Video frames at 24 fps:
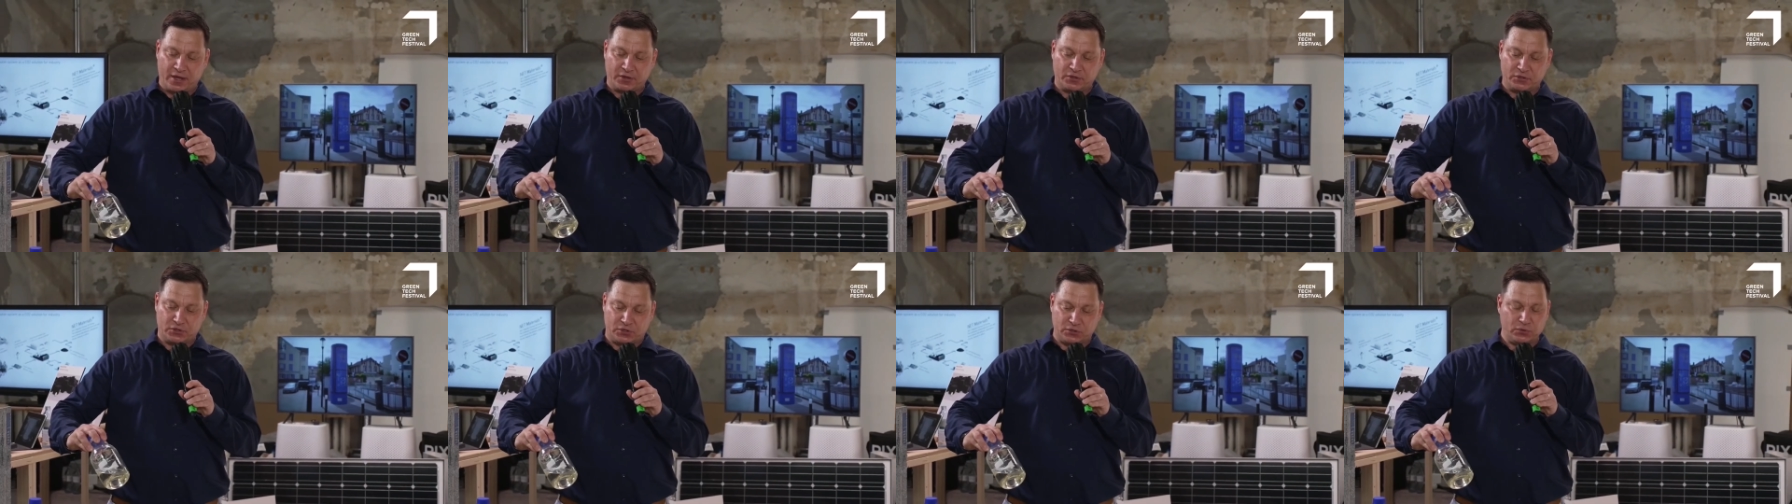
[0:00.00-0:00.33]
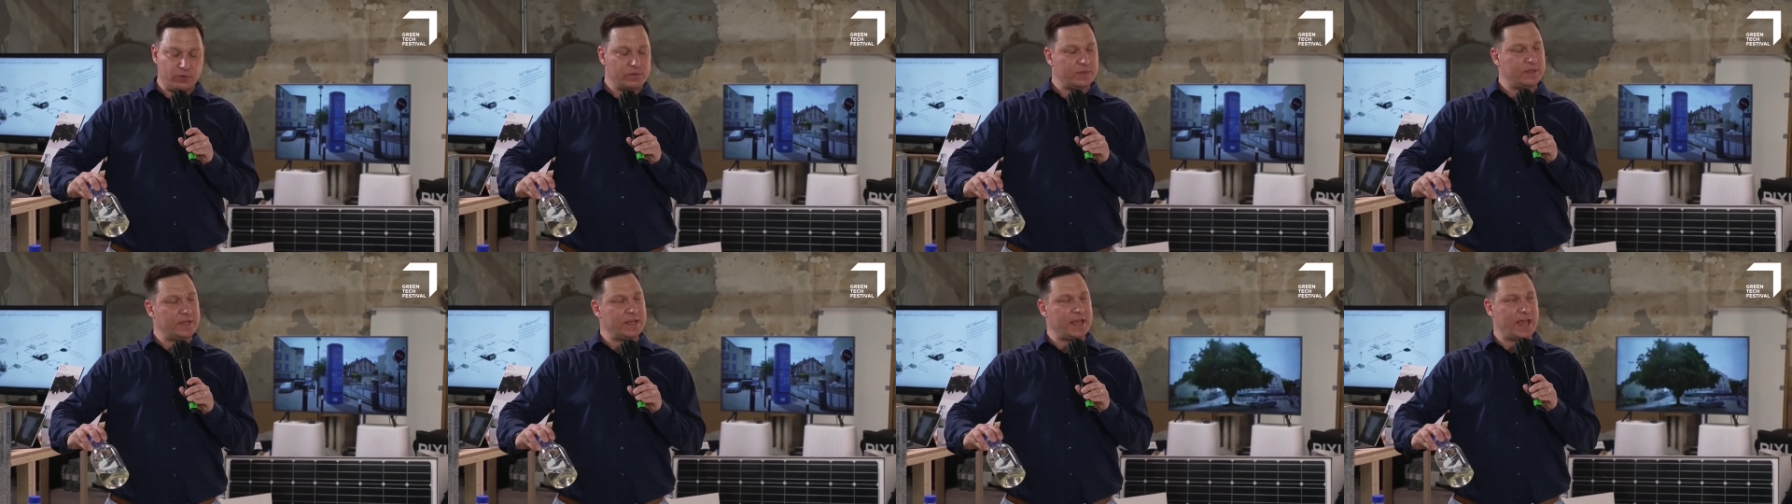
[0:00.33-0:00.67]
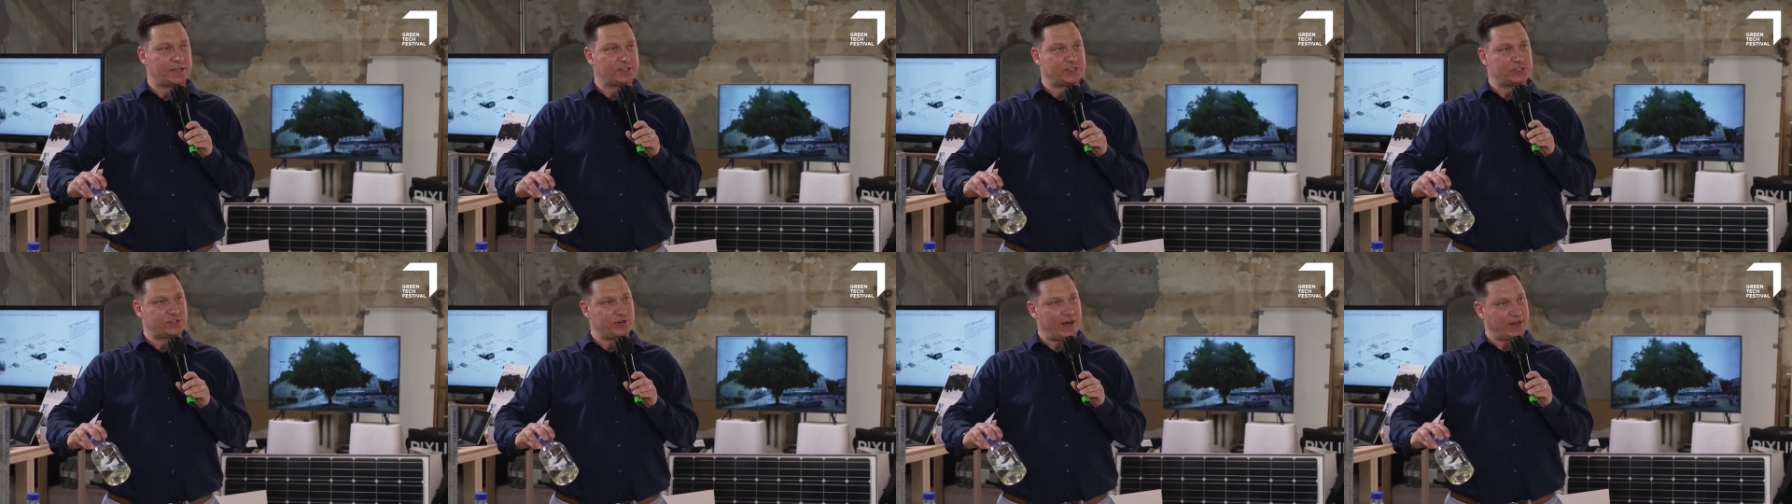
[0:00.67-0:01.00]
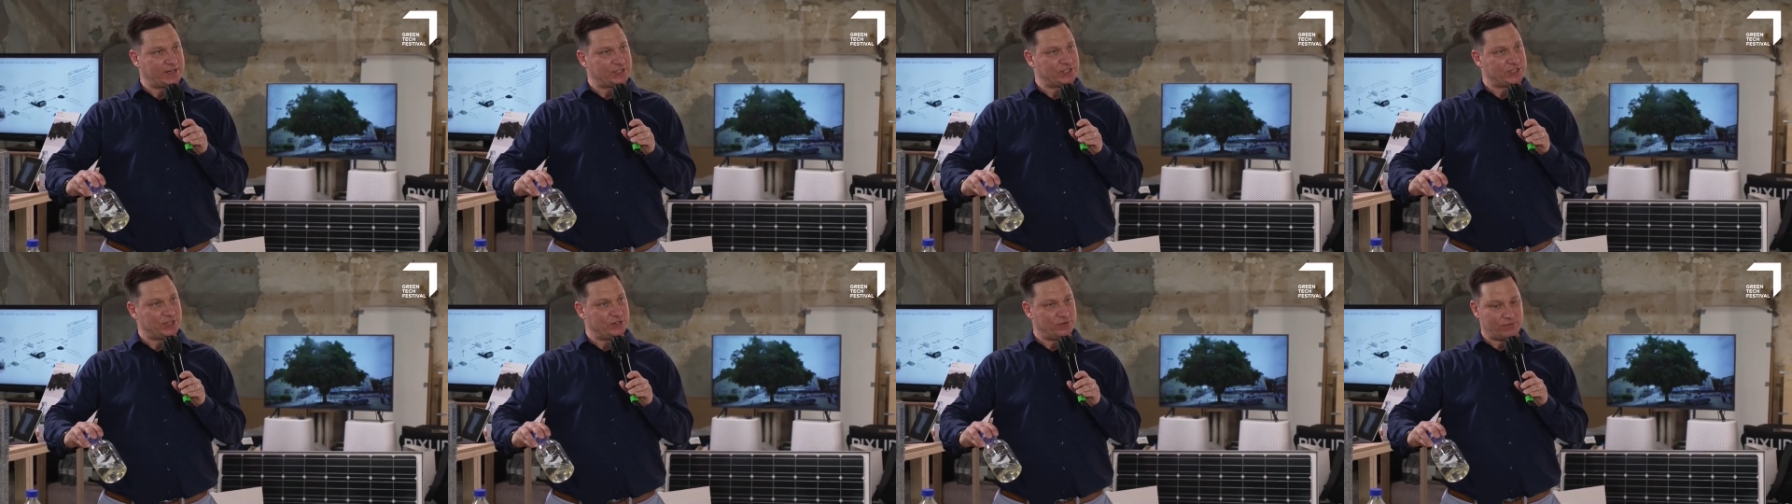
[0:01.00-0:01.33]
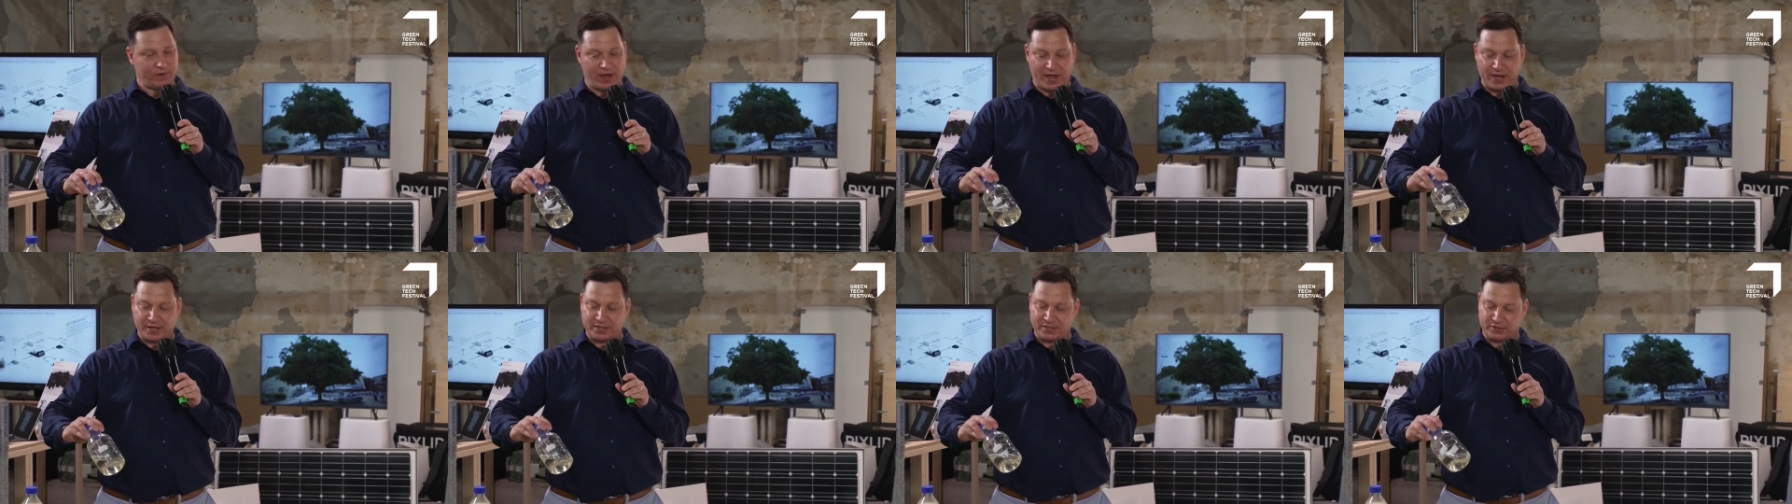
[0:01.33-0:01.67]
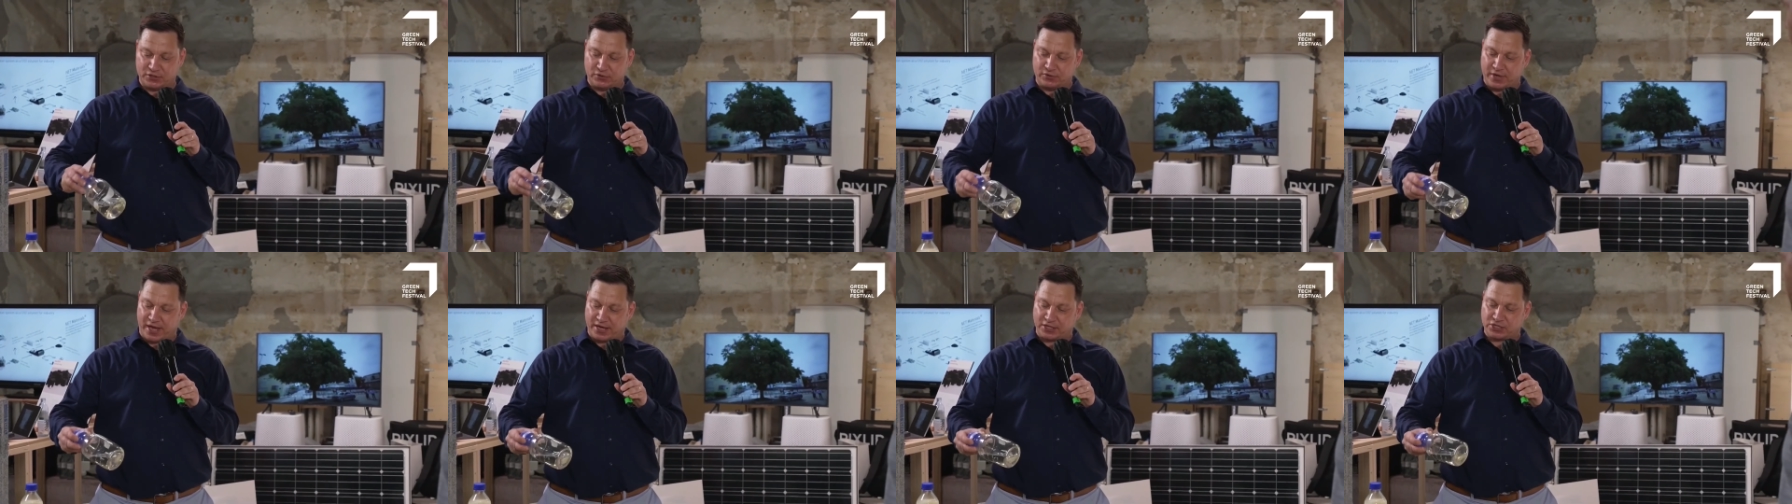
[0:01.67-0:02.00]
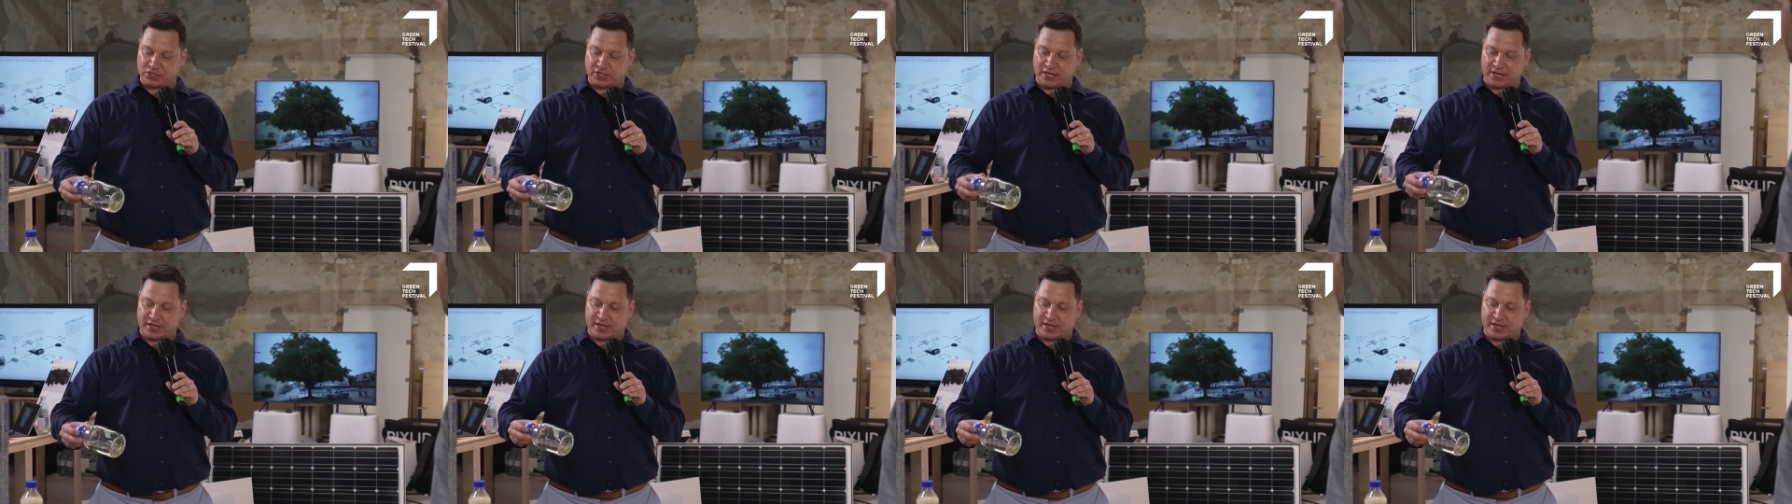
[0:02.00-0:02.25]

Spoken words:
do the extraction right, you actually